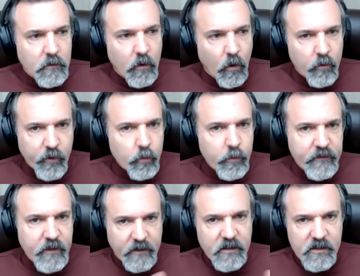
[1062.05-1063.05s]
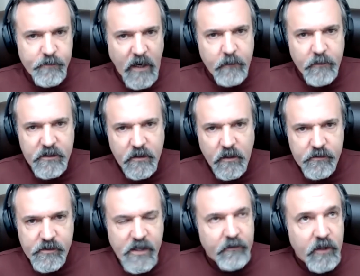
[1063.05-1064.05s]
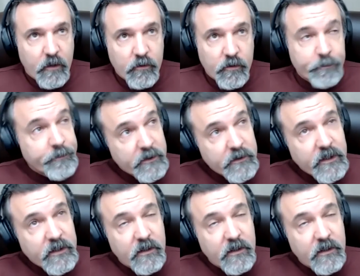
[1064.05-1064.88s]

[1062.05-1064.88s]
although we've got these payments, and they're 700 billion,